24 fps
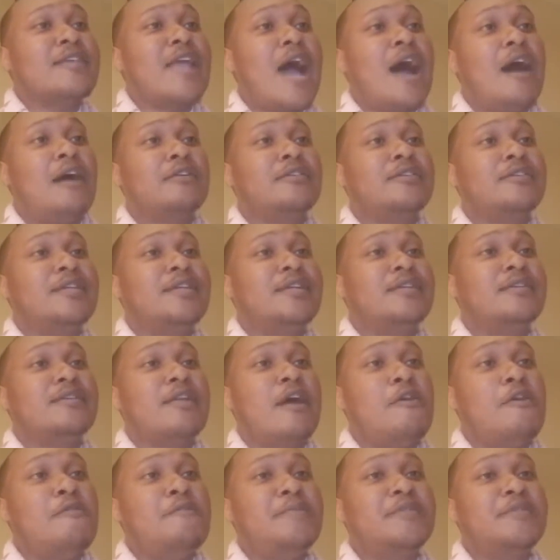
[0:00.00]
of y'all didn't
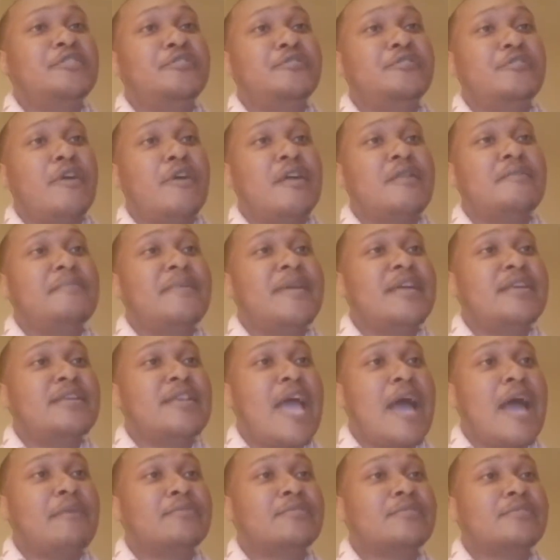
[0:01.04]
know, but you know what I mean?
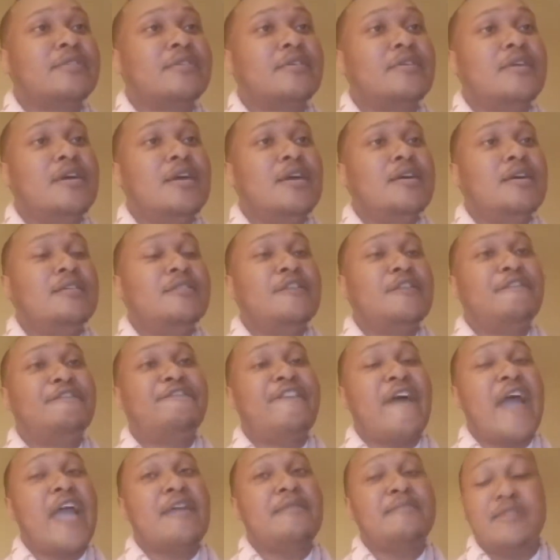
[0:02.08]
That was the
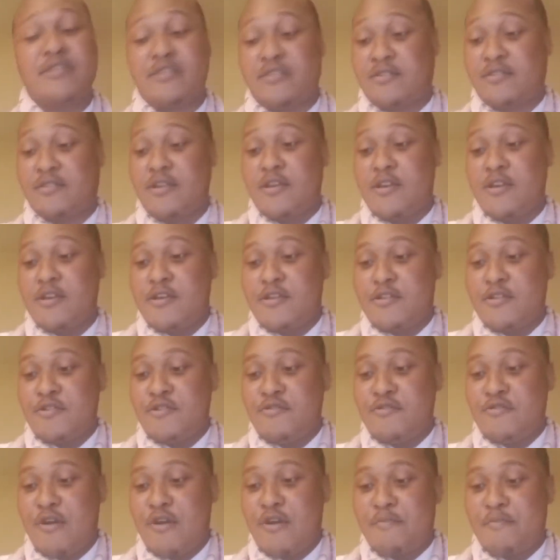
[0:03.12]
famous,
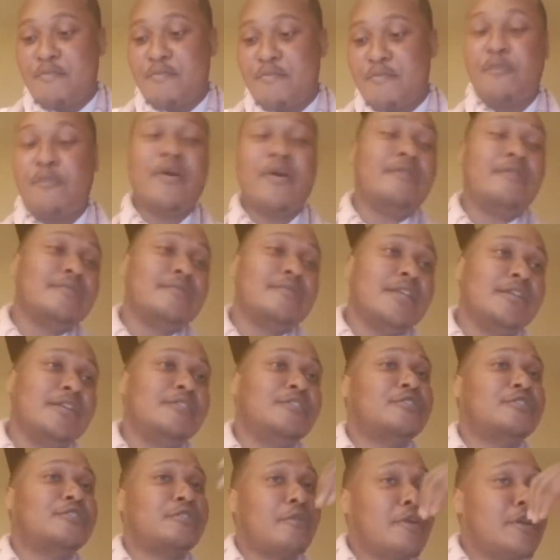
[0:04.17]
well, in the
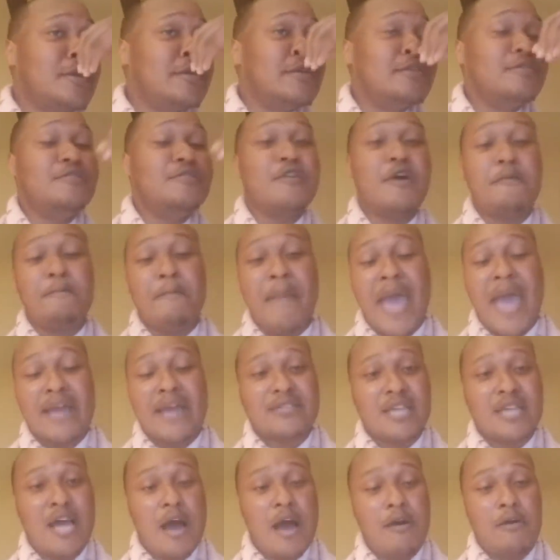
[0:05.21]
street,
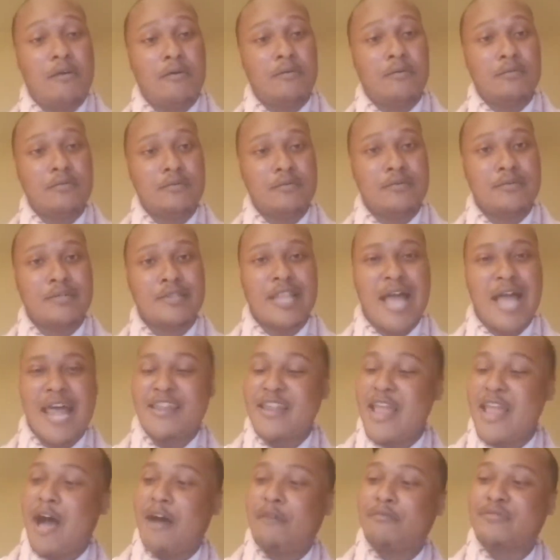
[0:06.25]
Mac Tone. A lot
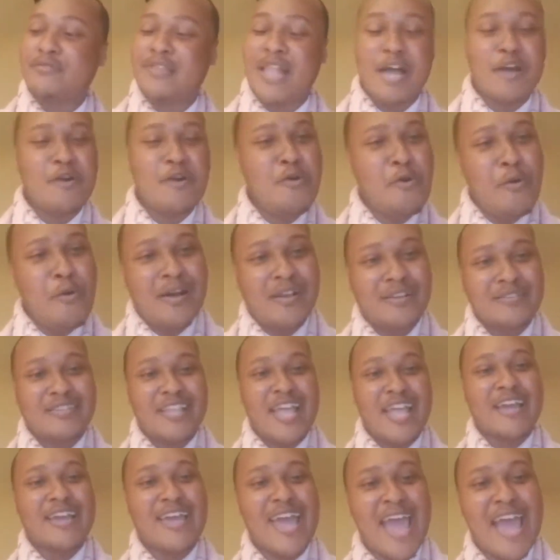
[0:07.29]
of y'all was like, who was
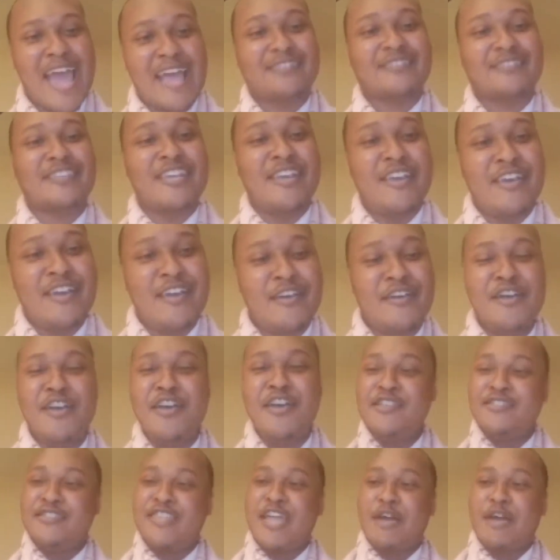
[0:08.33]
that guy seeing
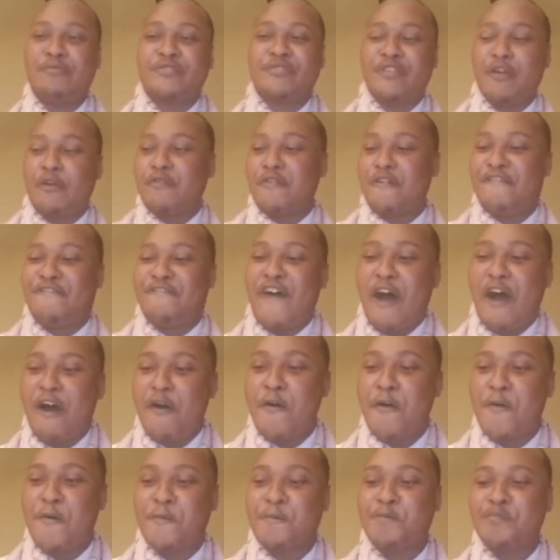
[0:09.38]
that was on the
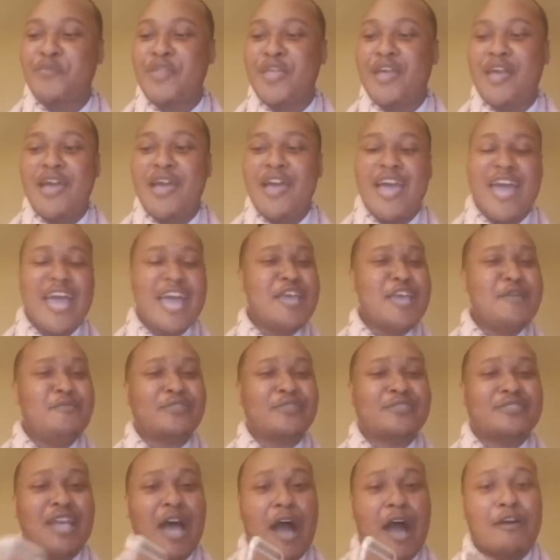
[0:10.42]
phone and he
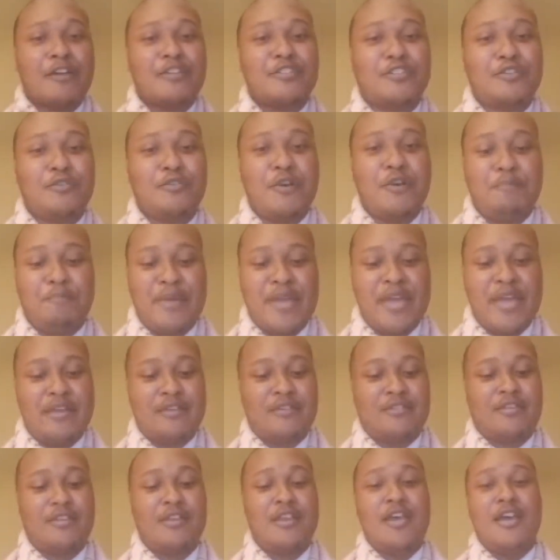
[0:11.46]
was talking to a
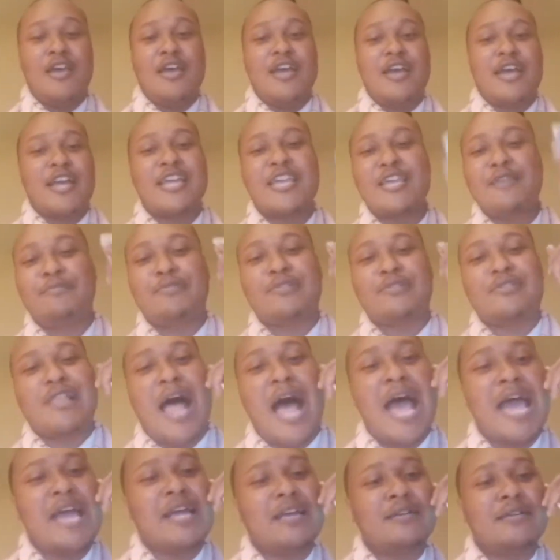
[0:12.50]
bitch? And he was
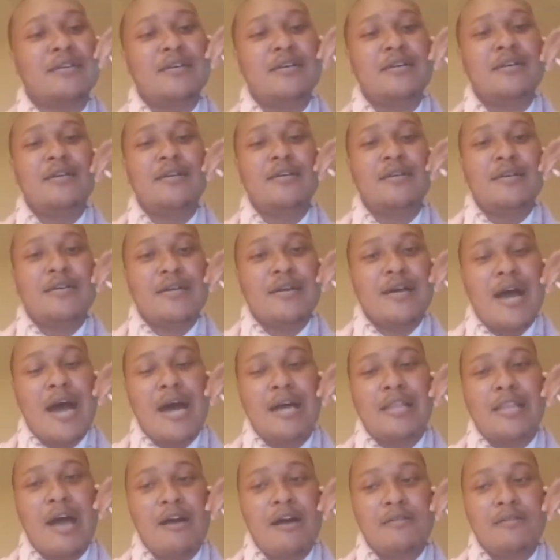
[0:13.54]
like,
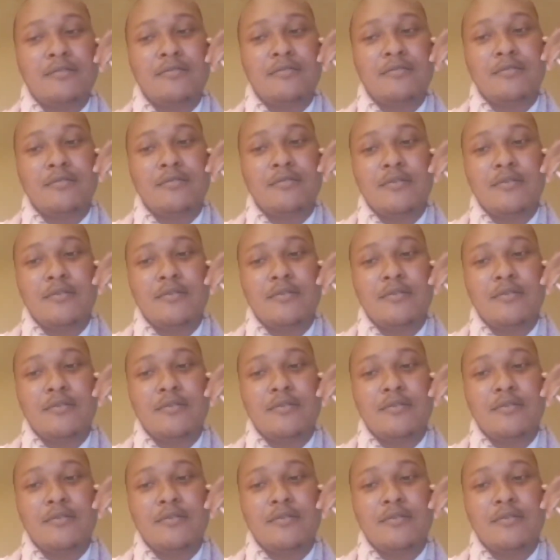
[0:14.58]
hello?